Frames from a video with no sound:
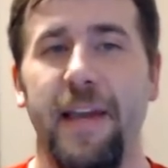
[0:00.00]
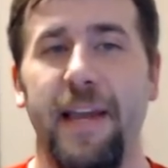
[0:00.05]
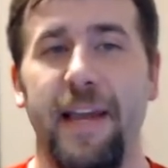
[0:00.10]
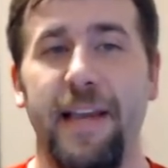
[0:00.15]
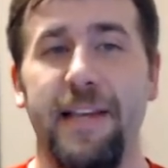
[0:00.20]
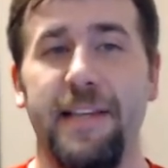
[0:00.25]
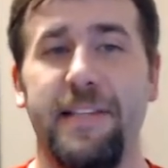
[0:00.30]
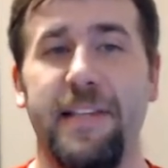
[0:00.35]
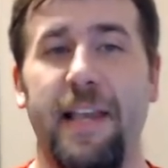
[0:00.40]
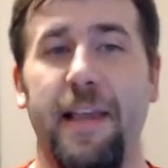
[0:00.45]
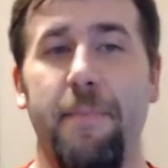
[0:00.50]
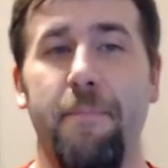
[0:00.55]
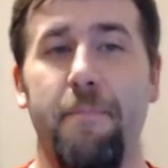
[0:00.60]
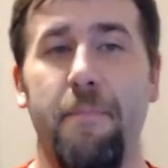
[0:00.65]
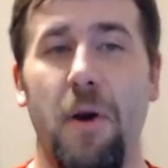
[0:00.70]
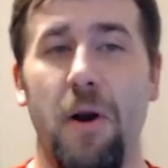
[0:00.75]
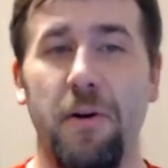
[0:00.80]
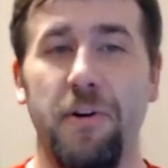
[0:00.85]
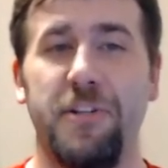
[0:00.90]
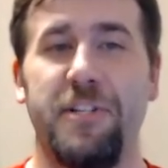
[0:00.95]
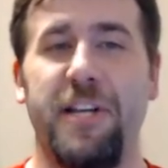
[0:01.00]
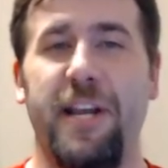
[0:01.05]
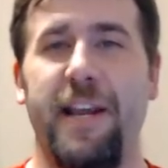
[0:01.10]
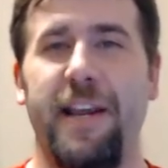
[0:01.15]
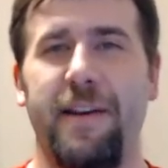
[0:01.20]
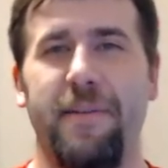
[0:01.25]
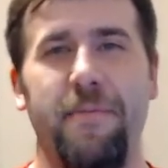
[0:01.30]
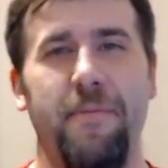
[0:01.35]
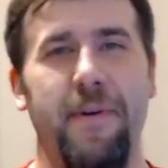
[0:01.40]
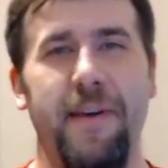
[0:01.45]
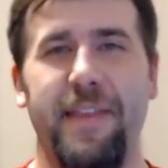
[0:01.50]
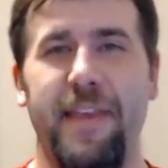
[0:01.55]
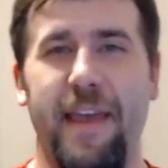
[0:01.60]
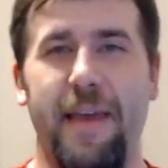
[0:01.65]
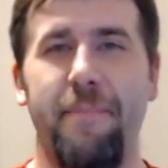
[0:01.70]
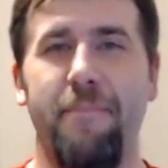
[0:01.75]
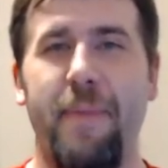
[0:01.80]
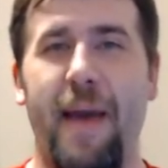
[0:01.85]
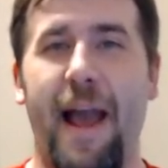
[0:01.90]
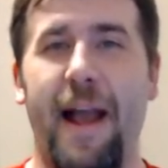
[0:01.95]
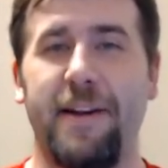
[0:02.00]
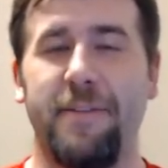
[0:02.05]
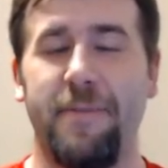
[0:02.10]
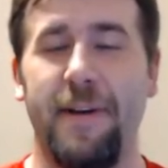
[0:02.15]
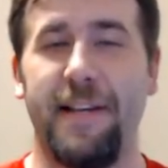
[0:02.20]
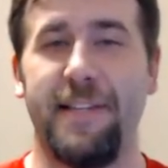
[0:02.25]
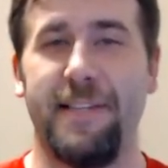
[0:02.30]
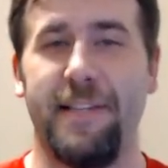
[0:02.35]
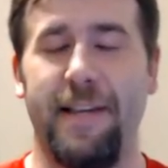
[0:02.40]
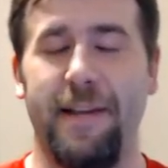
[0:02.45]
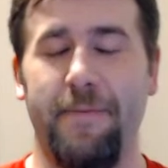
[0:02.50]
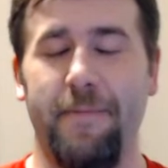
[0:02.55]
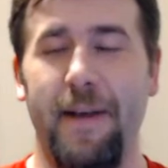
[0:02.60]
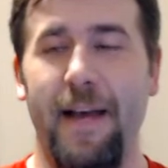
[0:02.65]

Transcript: is merging with Impact Wrestling.